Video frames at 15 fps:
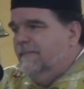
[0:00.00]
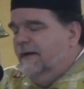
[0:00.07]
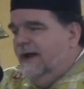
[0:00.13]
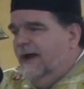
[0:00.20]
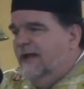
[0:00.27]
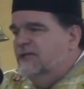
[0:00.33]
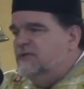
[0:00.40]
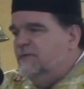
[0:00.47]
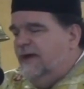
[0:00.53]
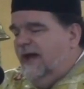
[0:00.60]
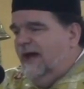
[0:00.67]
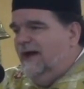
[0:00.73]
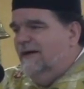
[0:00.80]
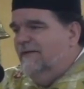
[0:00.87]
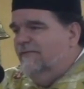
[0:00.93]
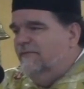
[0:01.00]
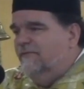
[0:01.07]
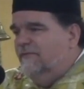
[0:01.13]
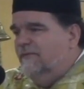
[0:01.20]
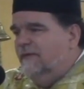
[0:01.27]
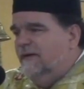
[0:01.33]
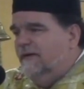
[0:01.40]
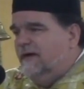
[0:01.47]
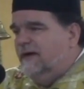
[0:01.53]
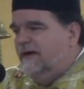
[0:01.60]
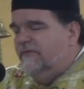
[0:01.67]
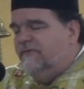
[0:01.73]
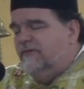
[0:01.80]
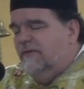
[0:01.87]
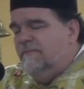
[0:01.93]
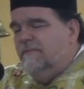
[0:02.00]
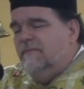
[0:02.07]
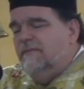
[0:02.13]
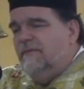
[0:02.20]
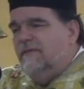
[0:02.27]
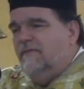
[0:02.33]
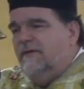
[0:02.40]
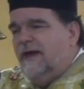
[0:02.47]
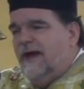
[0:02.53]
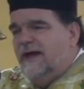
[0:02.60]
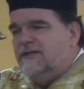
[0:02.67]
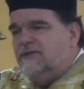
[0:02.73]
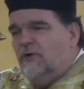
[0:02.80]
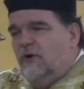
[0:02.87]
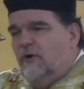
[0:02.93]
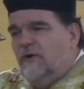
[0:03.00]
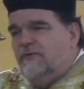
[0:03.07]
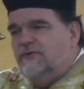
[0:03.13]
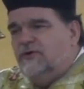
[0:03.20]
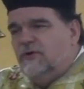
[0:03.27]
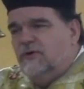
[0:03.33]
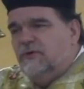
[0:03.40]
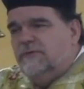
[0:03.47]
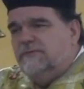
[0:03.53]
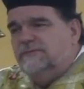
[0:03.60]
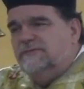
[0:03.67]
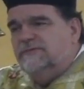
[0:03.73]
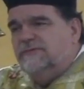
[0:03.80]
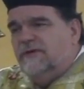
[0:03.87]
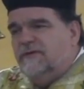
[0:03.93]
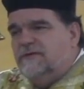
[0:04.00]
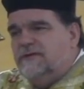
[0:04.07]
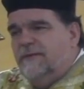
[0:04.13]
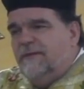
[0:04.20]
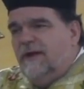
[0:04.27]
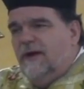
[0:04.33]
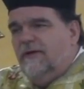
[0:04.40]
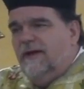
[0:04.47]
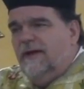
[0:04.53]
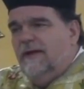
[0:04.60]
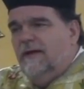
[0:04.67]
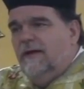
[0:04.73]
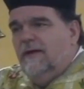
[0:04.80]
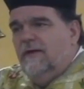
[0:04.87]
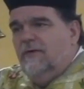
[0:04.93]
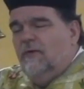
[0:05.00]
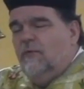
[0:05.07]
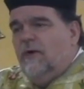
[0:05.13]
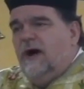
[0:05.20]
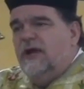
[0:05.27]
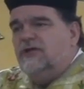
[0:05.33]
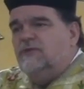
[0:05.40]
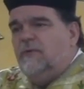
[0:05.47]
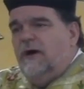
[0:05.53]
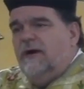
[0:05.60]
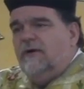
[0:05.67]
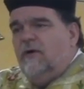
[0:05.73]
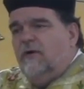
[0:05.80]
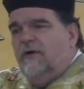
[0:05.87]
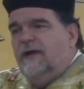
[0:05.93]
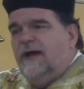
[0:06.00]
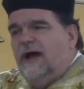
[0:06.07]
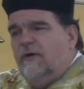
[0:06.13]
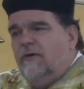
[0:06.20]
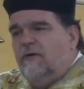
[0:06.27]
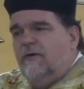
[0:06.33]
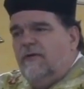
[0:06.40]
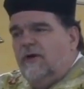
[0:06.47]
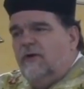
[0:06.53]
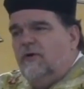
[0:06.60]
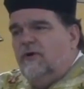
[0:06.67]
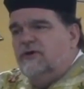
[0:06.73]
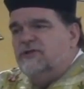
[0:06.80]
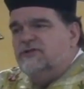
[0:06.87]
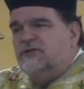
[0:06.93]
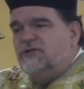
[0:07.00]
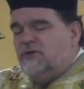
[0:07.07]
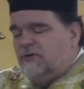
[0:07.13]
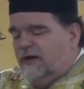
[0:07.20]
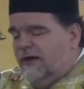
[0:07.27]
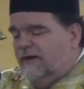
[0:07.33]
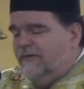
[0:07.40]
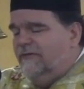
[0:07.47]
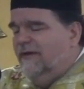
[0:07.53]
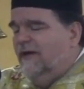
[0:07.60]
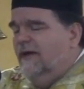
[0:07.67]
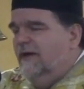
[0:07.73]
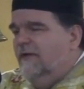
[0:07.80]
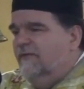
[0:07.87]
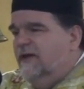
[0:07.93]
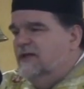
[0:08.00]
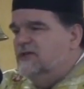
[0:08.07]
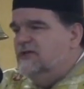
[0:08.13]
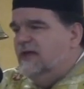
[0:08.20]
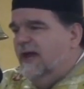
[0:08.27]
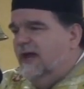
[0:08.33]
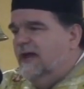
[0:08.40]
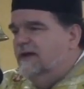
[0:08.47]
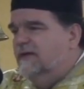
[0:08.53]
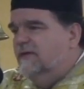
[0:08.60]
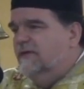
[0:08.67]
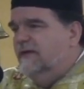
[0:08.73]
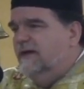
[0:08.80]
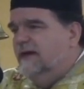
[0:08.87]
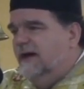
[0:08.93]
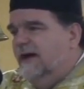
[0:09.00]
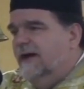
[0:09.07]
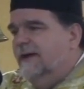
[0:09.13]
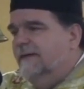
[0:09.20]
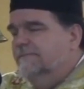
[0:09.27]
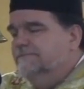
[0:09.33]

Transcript: And hence we have a custom that we ask all to do in our seminary, to watch one holy hour with our Lord Jesus Christ each day until they die.